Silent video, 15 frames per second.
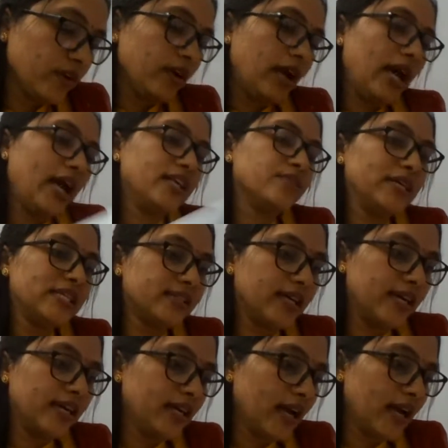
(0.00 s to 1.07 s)
as my
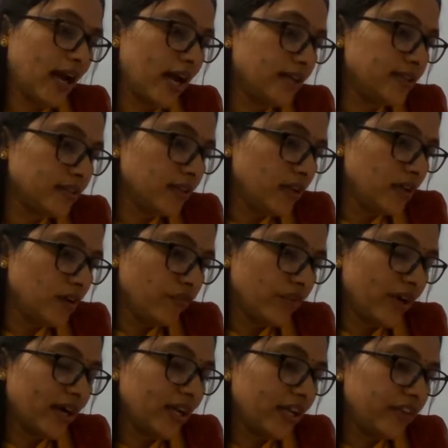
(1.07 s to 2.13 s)
child has
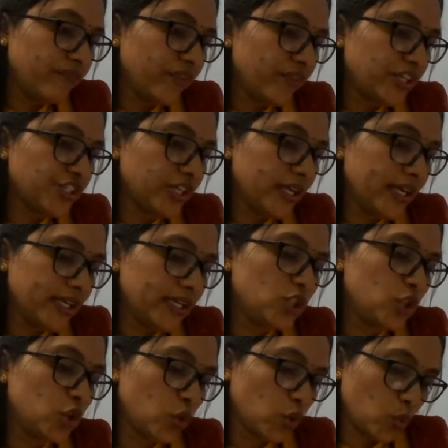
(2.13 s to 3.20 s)
fungal infection in a
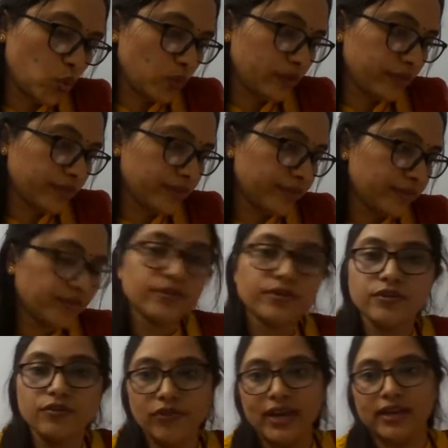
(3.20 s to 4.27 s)
toe.
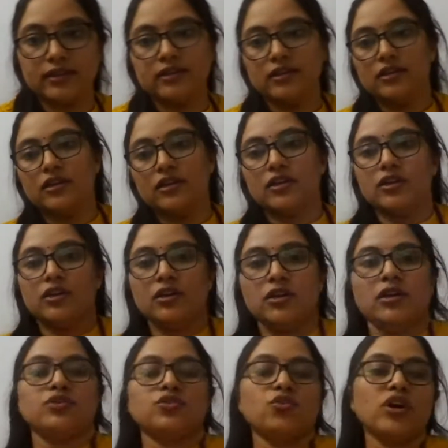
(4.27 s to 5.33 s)
Fine.
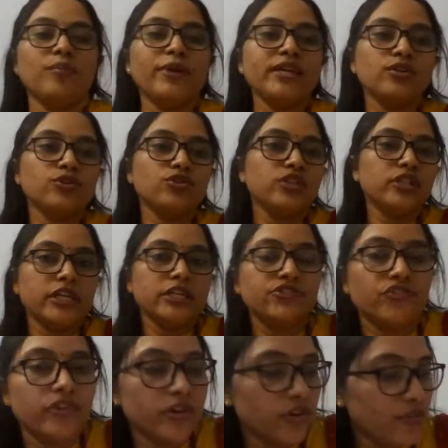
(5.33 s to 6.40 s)
So coming to this
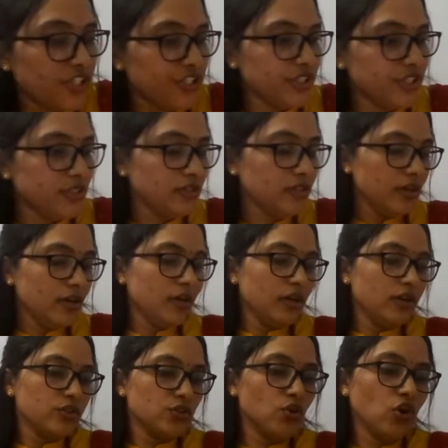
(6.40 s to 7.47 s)
question,
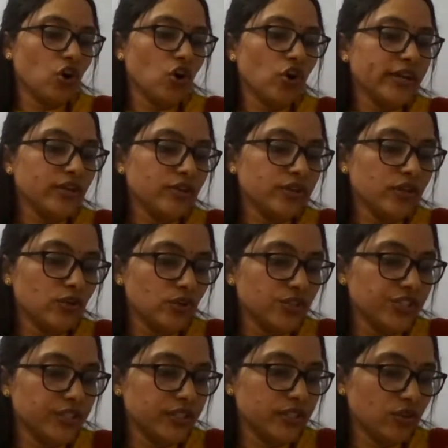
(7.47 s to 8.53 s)
so according to the
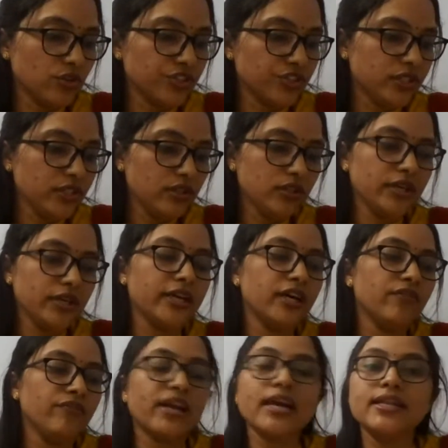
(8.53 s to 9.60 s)
question here,
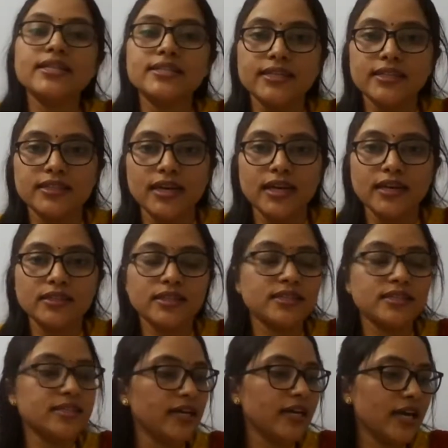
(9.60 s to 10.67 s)
we can see that the
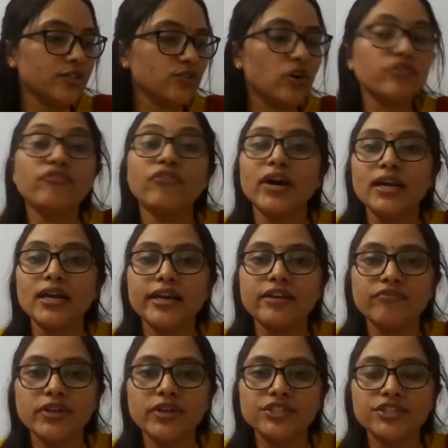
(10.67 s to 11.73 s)
child has got fungal
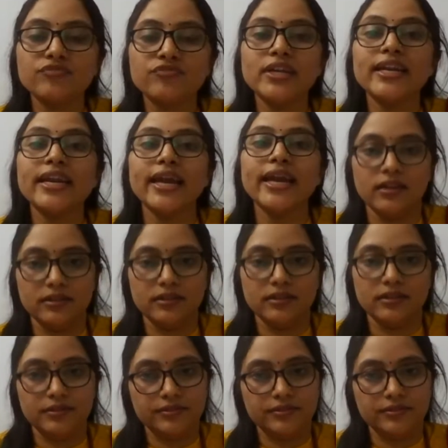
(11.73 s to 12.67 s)
infection of the nail.